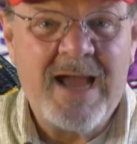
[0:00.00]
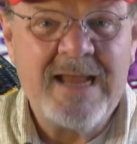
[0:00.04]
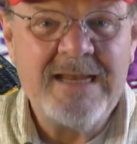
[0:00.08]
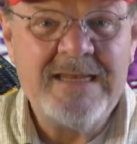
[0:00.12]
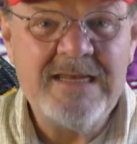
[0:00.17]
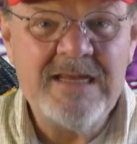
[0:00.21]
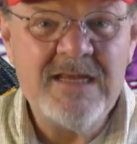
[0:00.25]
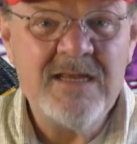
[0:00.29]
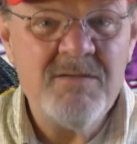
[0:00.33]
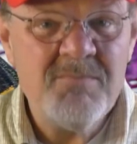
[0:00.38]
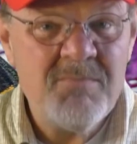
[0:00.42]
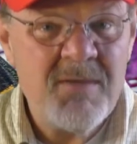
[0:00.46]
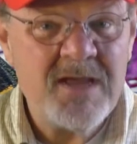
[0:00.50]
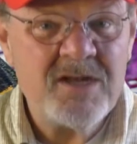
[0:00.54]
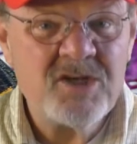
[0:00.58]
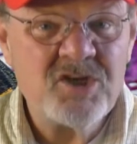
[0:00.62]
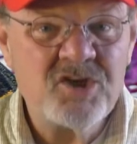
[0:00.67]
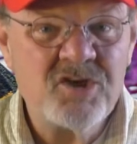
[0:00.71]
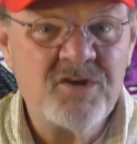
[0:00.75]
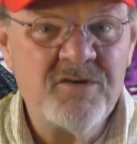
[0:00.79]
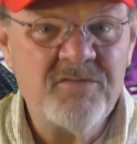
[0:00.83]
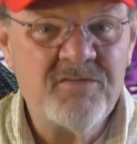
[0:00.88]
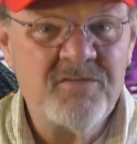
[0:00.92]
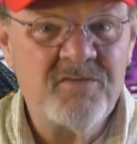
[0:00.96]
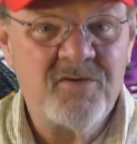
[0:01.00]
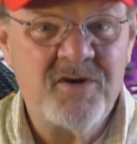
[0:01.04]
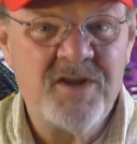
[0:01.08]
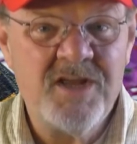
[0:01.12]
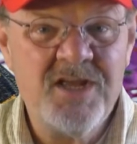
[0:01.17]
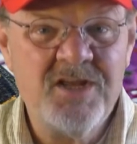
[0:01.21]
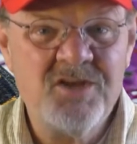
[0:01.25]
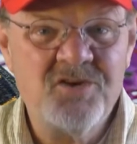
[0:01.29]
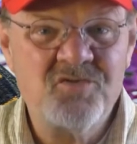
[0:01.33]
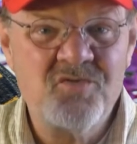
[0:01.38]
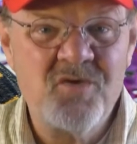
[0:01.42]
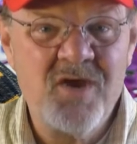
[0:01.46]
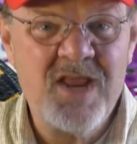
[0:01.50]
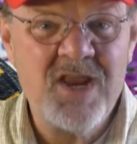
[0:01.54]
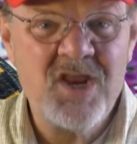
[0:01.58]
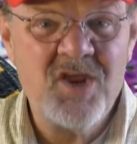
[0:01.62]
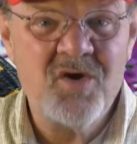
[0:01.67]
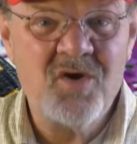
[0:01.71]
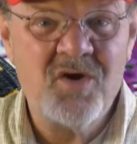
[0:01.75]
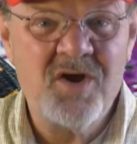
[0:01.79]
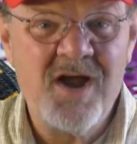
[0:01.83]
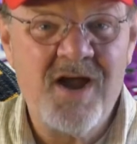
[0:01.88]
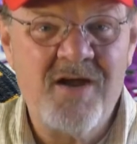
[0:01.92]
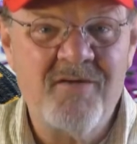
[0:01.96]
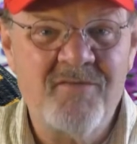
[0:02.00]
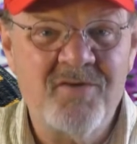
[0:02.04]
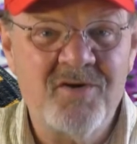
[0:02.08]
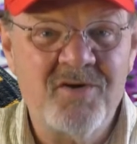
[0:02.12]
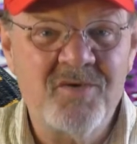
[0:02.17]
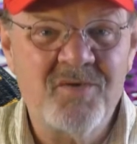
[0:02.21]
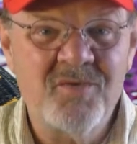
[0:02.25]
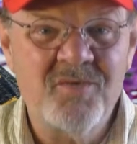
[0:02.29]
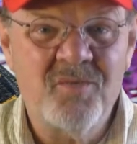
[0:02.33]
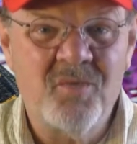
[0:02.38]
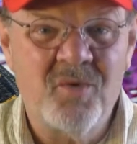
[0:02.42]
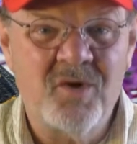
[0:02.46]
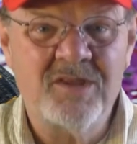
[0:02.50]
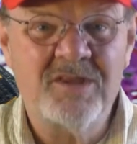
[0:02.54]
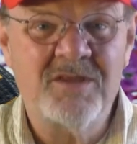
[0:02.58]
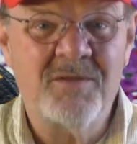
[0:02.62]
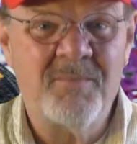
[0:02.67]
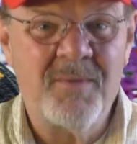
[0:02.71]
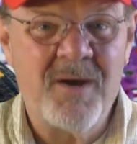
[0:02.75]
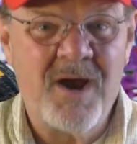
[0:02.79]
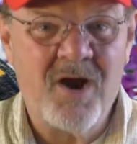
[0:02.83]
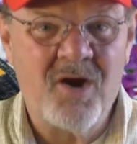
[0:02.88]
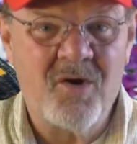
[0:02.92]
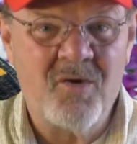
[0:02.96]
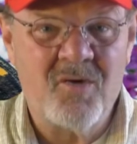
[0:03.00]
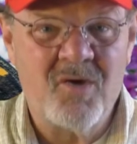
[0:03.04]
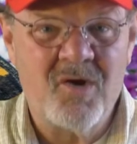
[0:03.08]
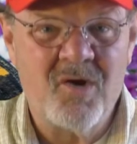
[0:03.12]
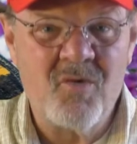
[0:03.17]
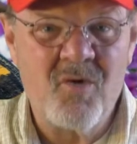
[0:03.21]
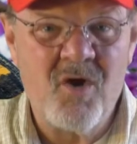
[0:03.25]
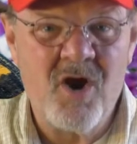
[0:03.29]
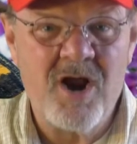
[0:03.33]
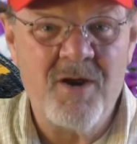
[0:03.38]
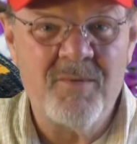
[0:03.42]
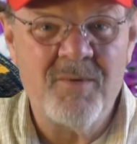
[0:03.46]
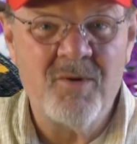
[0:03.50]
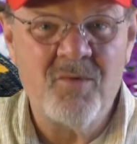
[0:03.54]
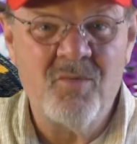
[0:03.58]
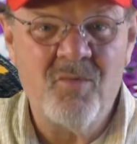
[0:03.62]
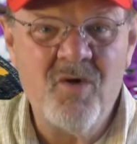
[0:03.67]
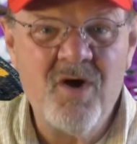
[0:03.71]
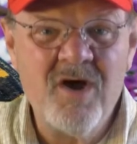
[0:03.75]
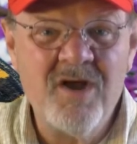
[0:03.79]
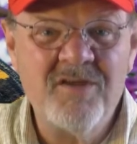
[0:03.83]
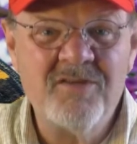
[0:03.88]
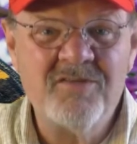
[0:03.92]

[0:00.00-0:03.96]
I did mention for each radio covered what the power requirement